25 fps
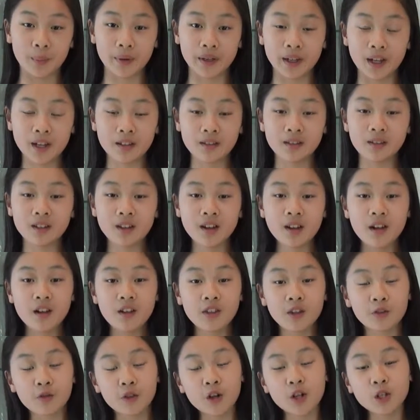again.
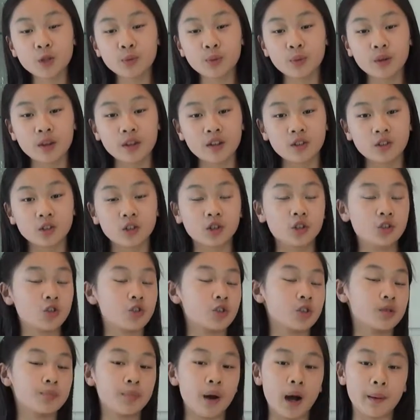The first way, you could
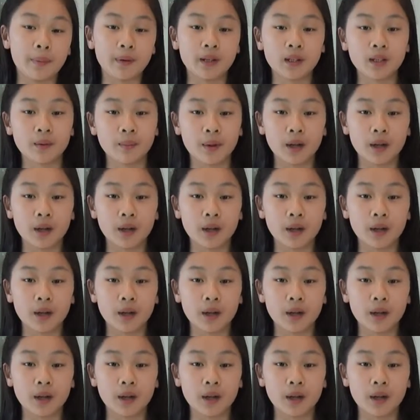just pop it in the